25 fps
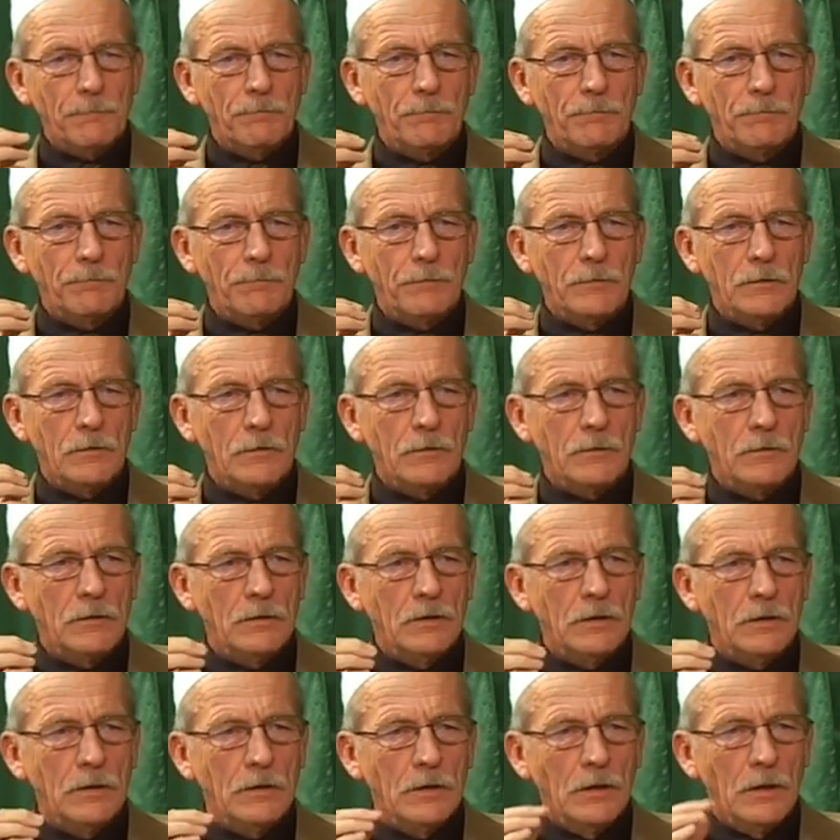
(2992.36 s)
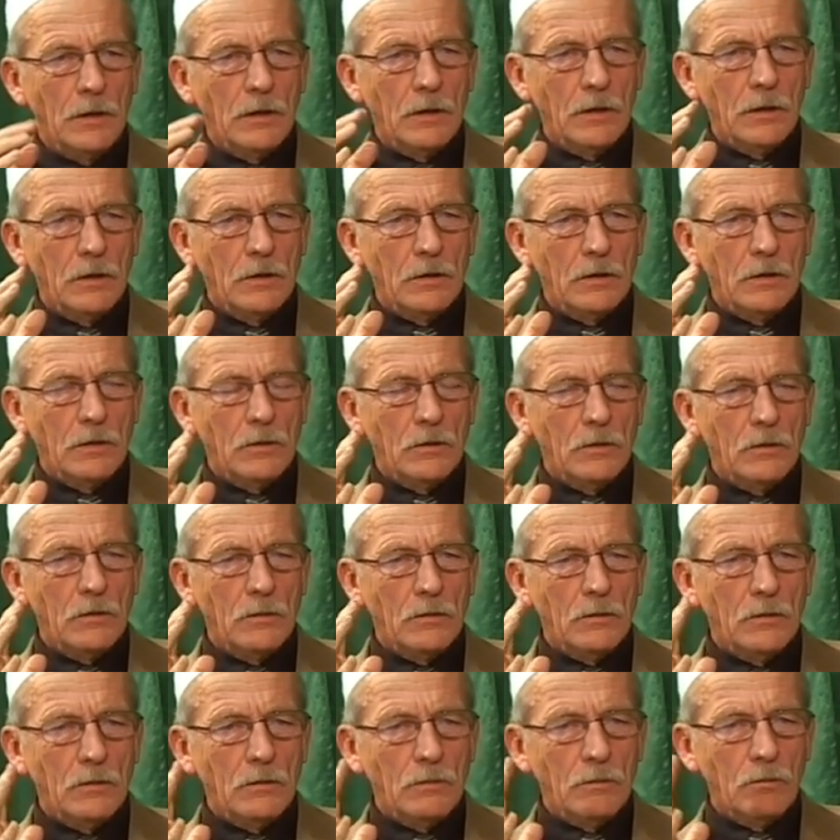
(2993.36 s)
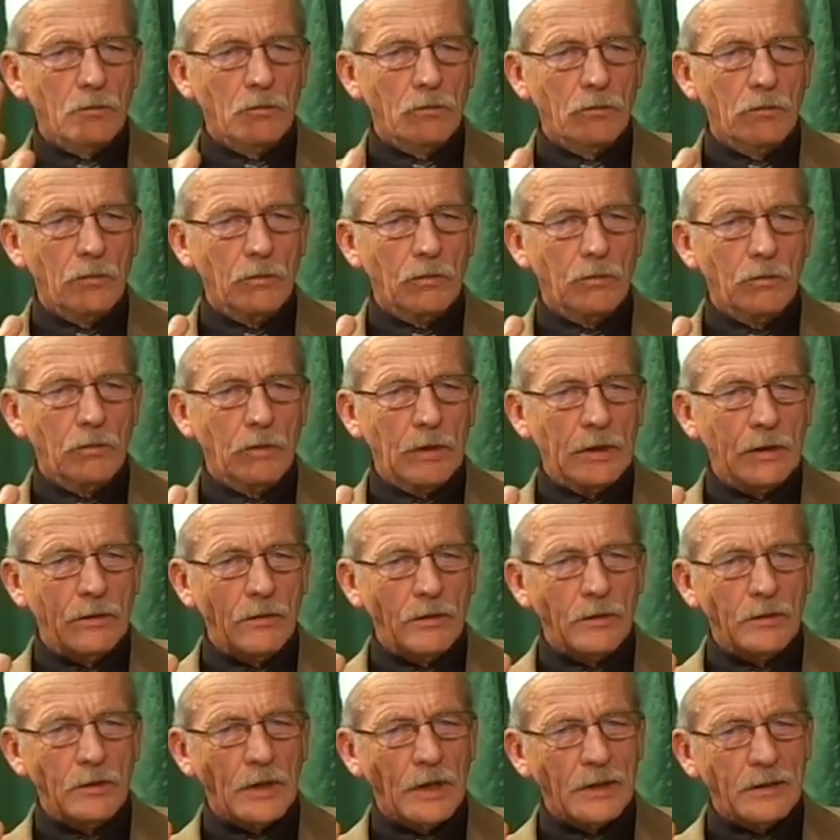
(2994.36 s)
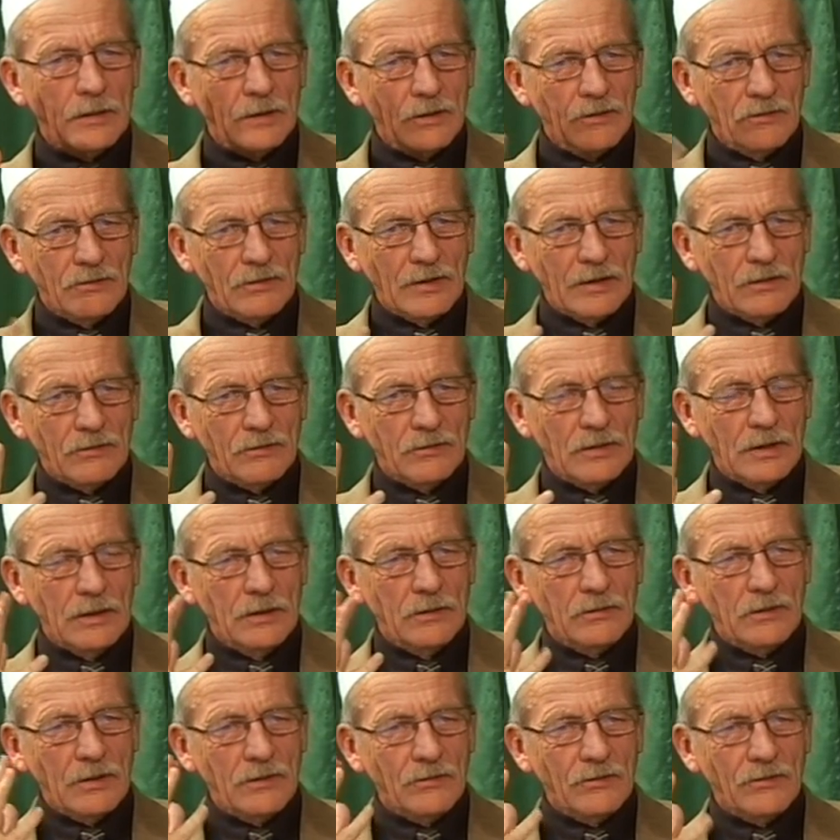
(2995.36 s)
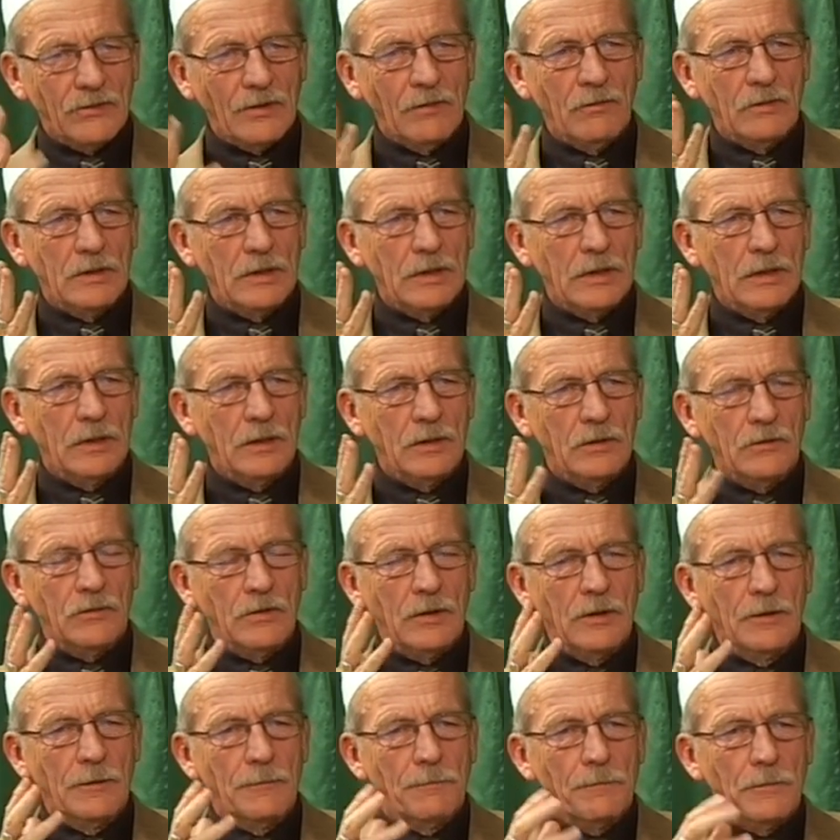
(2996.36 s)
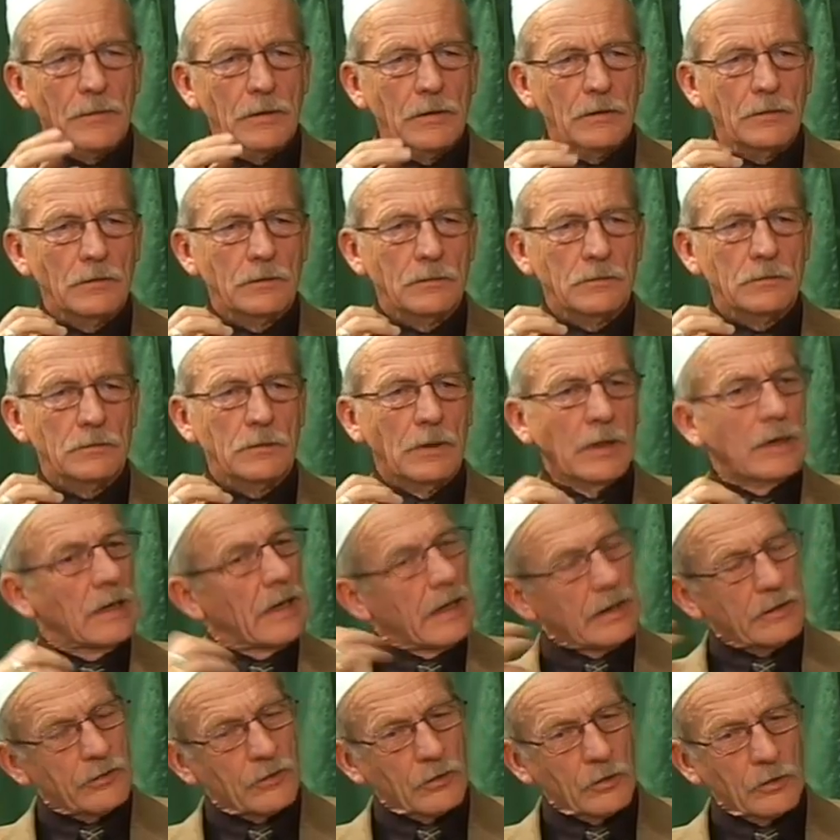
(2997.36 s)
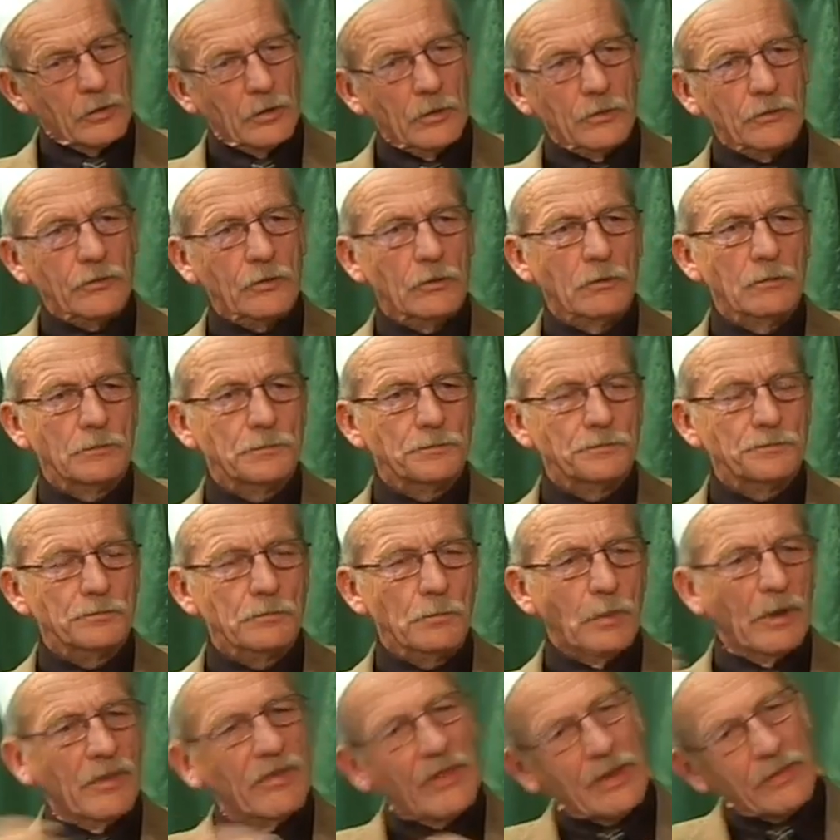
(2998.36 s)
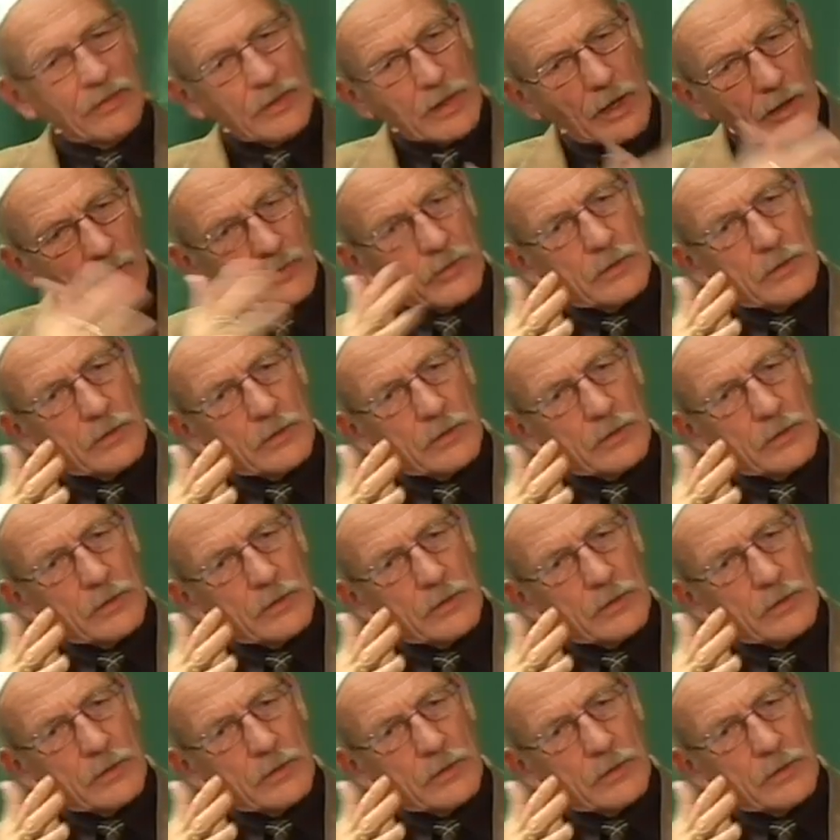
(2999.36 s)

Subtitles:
in the 1960s and 70s, and later on also. But then the other